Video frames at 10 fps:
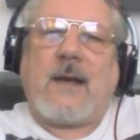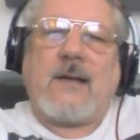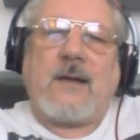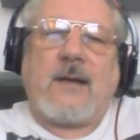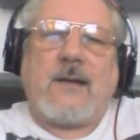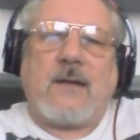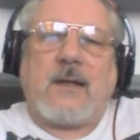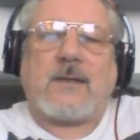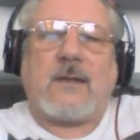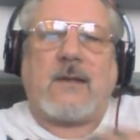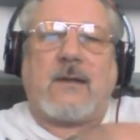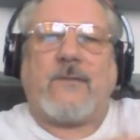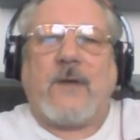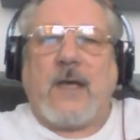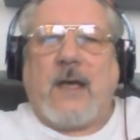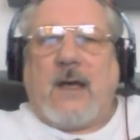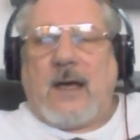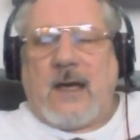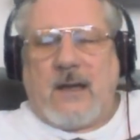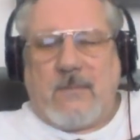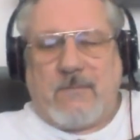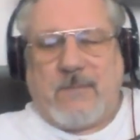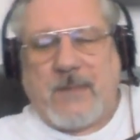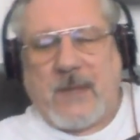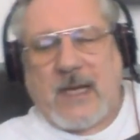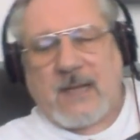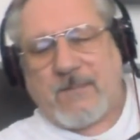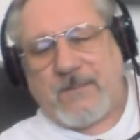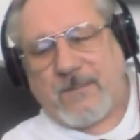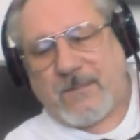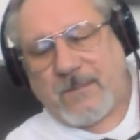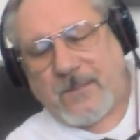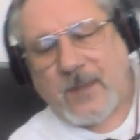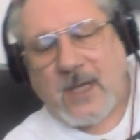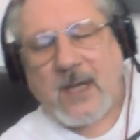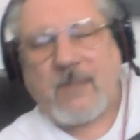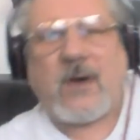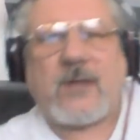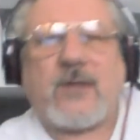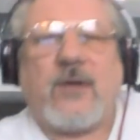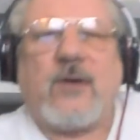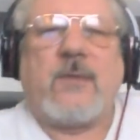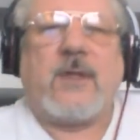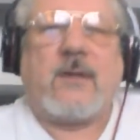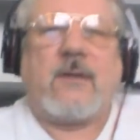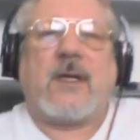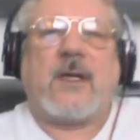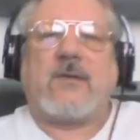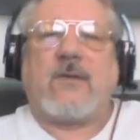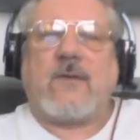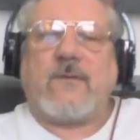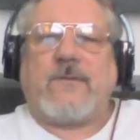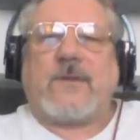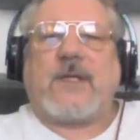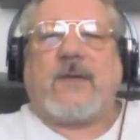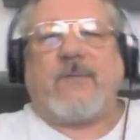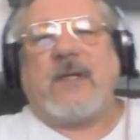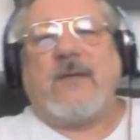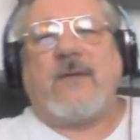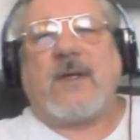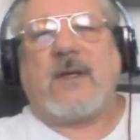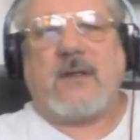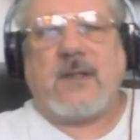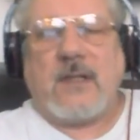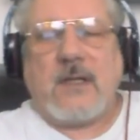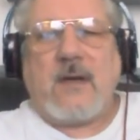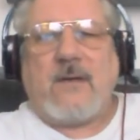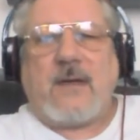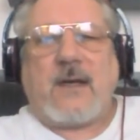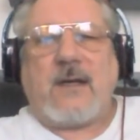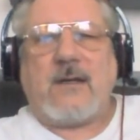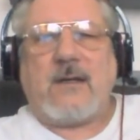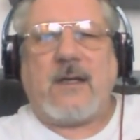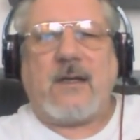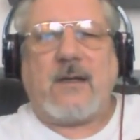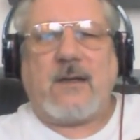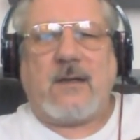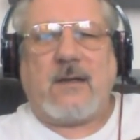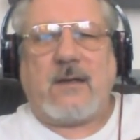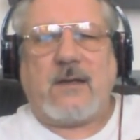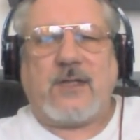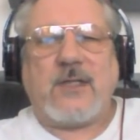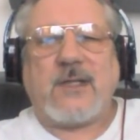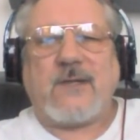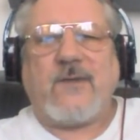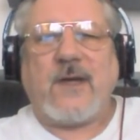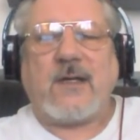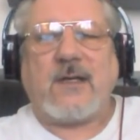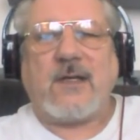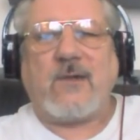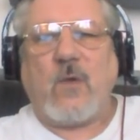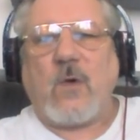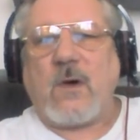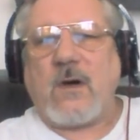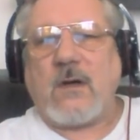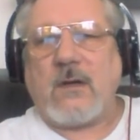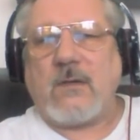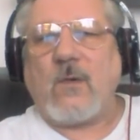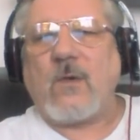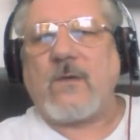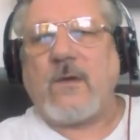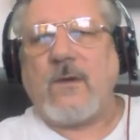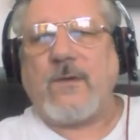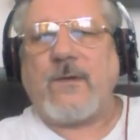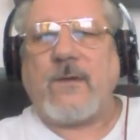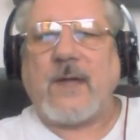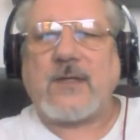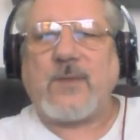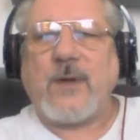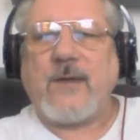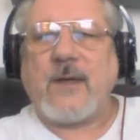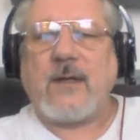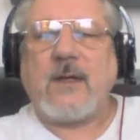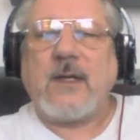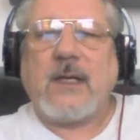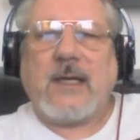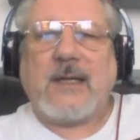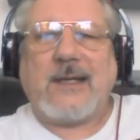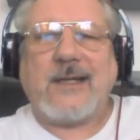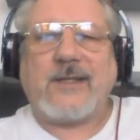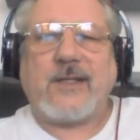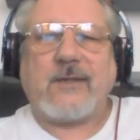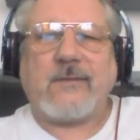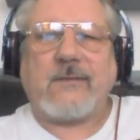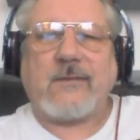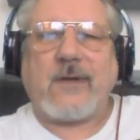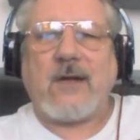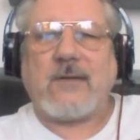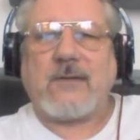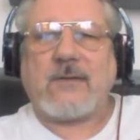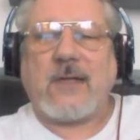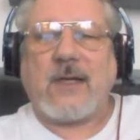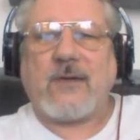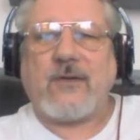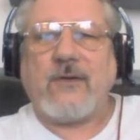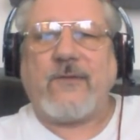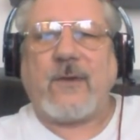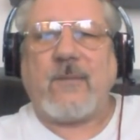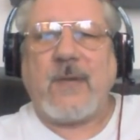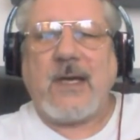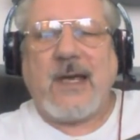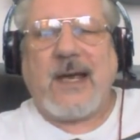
I think that's a lot of people like Bart Ehrman and that sort of stuff believe that a Jesus figure did walk the earth, and that's where the legend grew from.